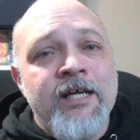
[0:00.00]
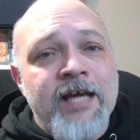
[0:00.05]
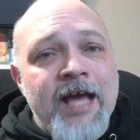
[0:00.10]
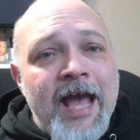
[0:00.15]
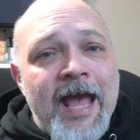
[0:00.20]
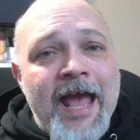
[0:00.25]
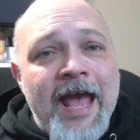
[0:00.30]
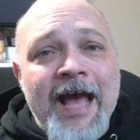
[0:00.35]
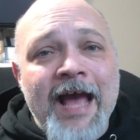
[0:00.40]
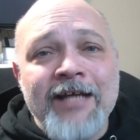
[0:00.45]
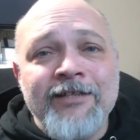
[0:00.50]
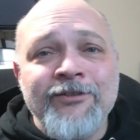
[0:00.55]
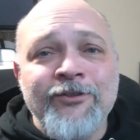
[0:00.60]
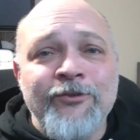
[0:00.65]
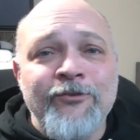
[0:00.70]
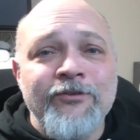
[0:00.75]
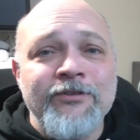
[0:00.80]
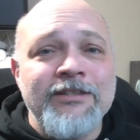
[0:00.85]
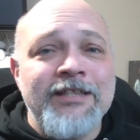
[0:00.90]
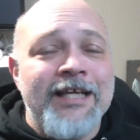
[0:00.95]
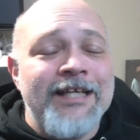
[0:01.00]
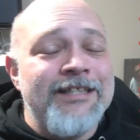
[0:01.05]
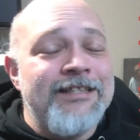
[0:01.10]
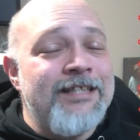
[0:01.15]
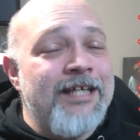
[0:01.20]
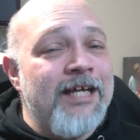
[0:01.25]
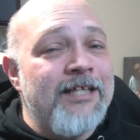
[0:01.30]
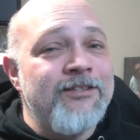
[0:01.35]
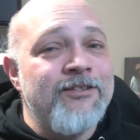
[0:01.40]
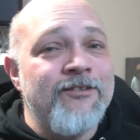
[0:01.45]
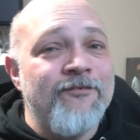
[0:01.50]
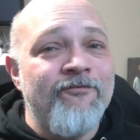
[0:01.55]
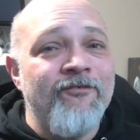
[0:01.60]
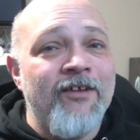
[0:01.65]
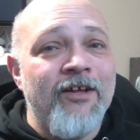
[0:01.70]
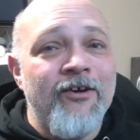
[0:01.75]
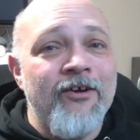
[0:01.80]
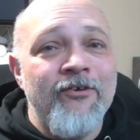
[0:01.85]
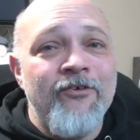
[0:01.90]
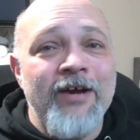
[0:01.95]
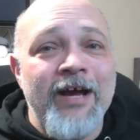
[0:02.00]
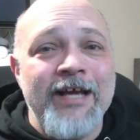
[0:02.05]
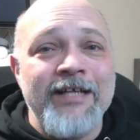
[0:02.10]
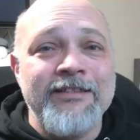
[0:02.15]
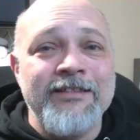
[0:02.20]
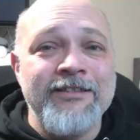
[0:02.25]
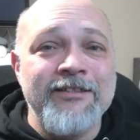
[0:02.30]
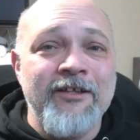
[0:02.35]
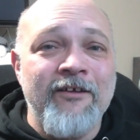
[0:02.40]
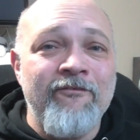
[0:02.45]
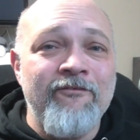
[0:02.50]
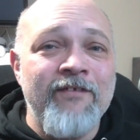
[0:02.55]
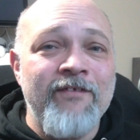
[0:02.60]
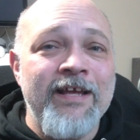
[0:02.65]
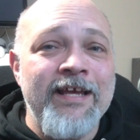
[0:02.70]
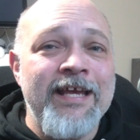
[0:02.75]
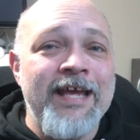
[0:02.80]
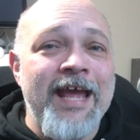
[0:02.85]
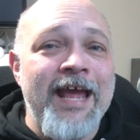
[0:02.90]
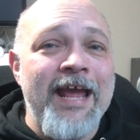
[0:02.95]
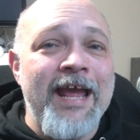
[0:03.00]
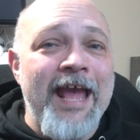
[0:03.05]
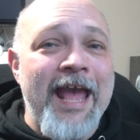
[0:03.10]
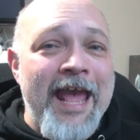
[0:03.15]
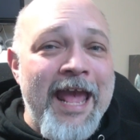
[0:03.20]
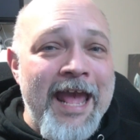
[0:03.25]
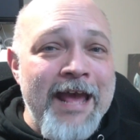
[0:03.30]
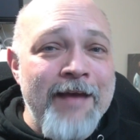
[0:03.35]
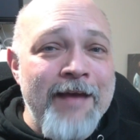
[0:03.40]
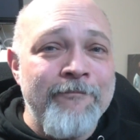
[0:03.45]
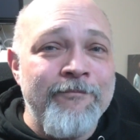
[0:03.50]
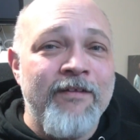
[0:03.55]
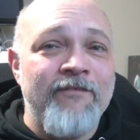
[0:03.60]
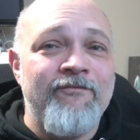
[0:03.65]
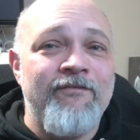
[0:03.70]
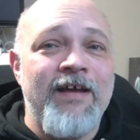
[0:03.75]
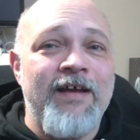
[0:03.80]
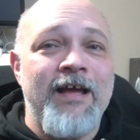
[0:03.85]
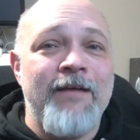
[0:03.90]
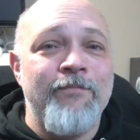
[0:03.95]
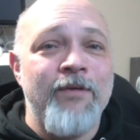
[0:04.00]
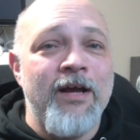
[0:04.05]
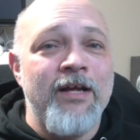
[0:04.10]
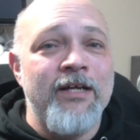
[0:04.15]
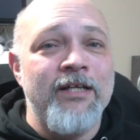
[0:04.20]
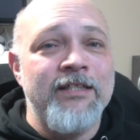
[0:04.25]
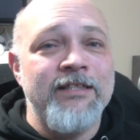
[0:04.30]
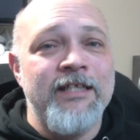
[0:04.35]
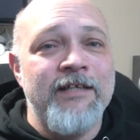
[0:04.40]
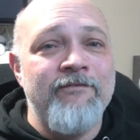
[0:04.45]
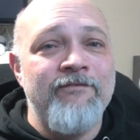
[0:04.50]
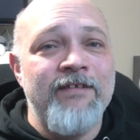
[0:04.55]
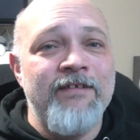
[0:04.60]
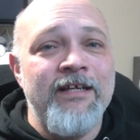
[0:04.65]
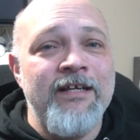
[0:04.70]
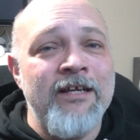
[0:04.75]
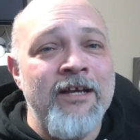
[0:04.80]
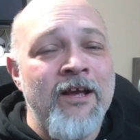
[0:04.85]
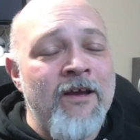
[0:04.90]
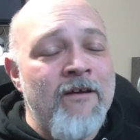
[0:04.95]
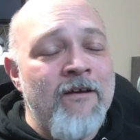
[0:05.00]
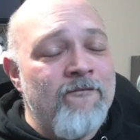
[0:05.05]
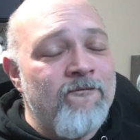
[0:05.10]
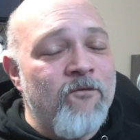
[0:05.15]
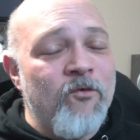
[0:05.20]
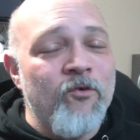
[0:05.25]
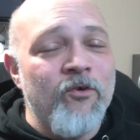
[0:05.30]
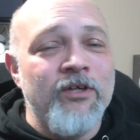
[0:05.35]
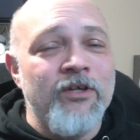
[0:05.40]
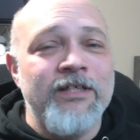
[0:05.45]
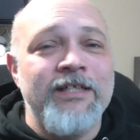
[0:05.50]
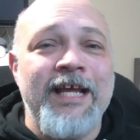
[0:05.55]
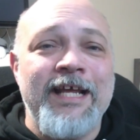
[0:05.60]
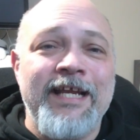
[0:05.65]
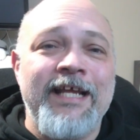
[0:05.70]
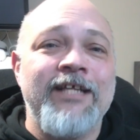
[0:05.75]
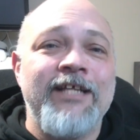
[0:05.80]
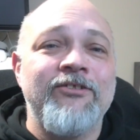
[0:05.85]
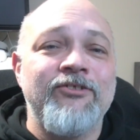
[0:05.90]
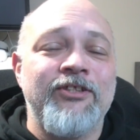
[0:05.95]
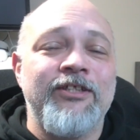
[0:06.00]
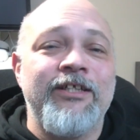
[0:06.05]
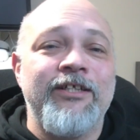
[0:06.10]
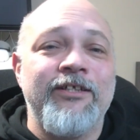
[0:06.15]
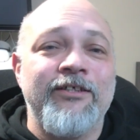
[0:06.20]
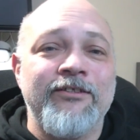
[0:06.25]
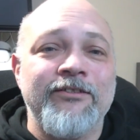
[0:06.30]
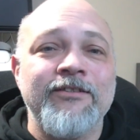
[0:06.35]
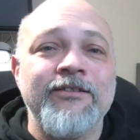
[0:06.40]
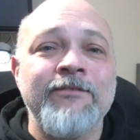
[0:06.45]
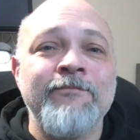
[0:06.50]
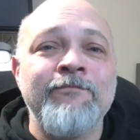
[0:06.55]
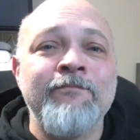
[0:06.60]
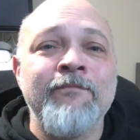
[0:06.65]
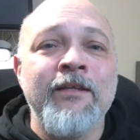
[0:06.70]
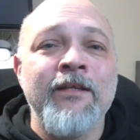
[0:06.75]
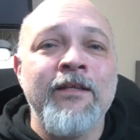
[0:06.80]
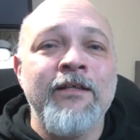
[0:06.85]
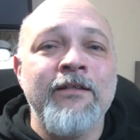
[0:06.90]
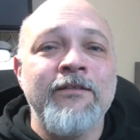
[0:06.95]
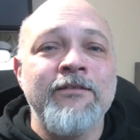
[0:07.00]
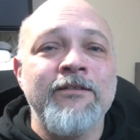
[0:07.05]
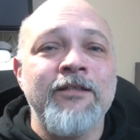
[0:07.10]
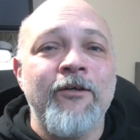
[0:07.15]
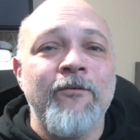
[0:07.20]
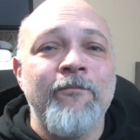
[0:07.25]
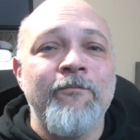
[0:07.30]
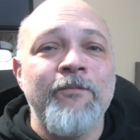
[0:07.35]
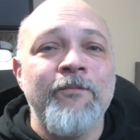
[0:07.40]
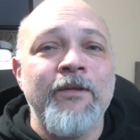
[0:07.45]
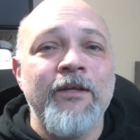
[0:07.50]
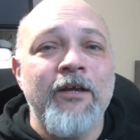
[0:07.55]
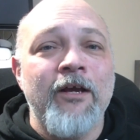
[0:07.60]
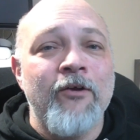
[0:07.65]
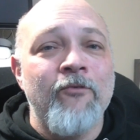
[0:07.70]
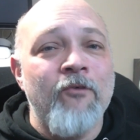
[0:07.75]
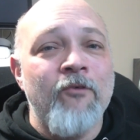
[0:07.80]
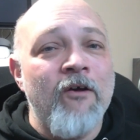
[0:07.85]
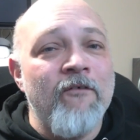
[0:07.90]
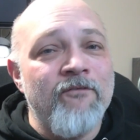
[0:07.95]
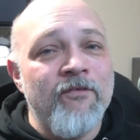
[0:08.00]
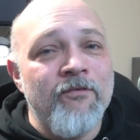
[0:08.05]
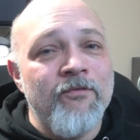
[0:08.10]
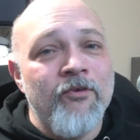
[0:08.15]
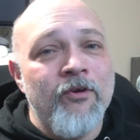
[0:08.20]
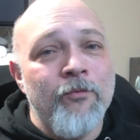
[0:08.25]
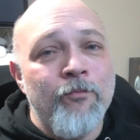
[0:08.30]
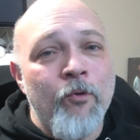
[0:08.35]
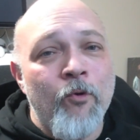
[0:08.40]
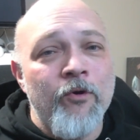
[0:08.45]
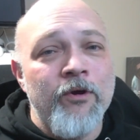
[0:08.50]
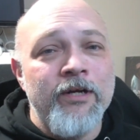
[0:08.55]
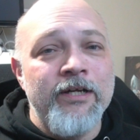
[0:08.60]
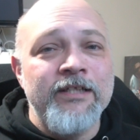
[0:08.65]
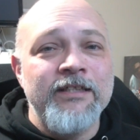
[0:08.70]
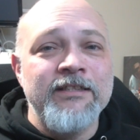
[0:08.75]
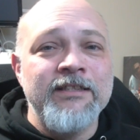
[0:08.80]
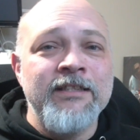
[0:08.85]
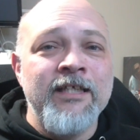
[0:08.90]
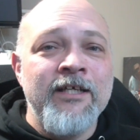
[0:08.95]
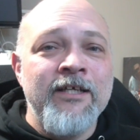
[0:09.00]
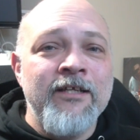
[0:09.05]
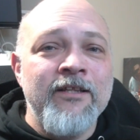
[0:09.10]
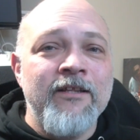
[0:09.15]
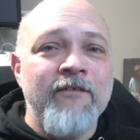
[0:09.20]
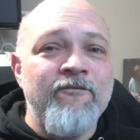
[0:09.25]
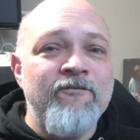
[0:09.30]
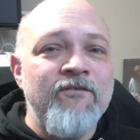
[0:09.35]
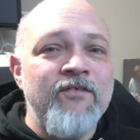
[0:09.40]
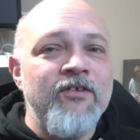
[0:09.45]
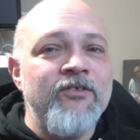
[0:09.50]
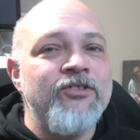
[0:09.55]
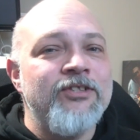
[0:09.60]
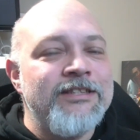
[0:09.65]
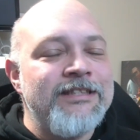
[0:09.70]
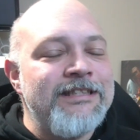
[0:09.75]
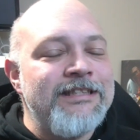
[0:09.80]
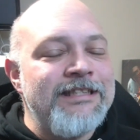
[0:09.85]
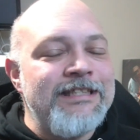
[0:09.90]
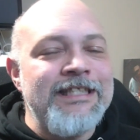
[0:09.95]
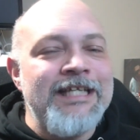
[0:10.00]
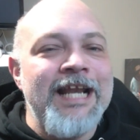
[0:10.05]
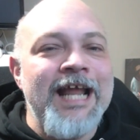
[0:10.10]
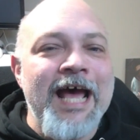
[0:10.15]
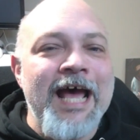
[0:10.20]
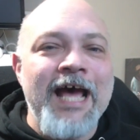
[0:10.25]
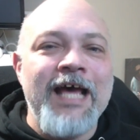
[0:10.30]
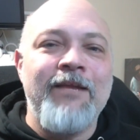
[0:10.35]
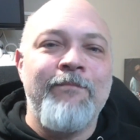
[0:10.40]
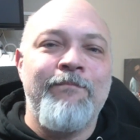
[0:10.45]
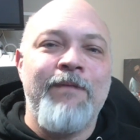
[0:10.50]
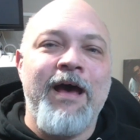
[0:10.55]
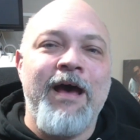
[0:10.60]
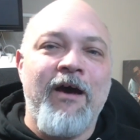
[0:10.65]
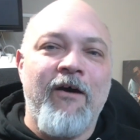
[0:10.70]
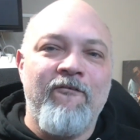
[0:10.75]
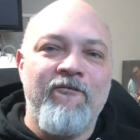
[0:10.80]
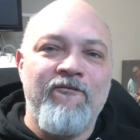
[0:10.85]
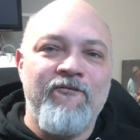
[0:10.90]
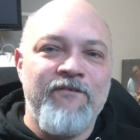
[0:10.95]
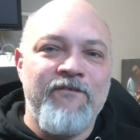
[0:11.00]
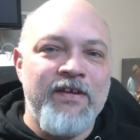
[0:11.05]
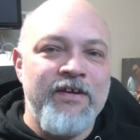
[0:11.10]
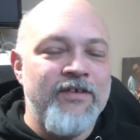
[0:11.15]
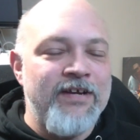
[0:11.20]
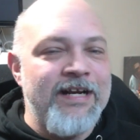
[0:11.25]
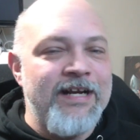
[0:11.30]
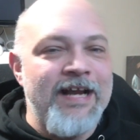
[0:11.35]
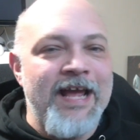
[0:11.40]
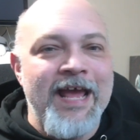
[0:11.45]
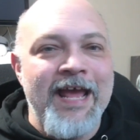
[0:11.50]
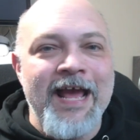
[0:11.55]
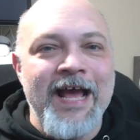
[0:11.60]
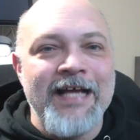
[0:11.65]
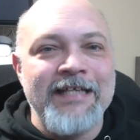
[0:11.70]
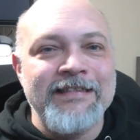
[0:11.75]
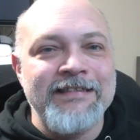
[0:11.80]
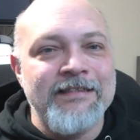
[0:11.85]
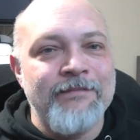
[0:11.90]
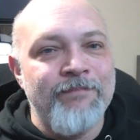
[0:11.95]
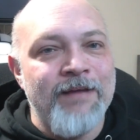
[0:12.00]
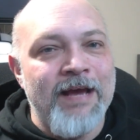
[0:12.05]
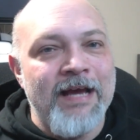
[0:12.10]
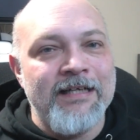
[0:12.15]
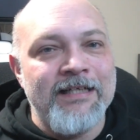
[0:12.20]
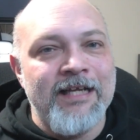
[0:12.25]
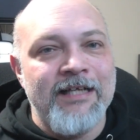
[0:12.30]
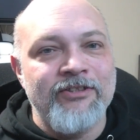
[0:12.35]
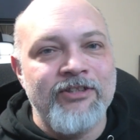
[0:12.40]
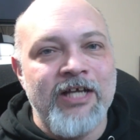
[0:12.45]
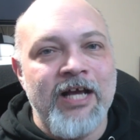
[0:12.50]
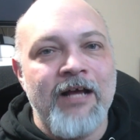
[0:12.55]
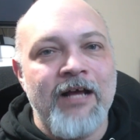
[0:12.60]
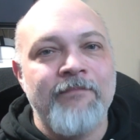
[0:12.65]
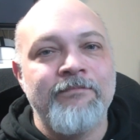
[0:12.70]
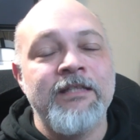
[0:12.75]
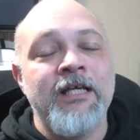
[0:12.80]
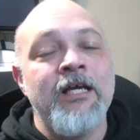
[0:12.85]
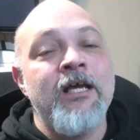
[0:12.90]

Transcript: AI tools like TensorFlow and Snowflake amplify productivity for data engineers. So a quote from the report is, "The future's not about fearing AI's impact on jobs,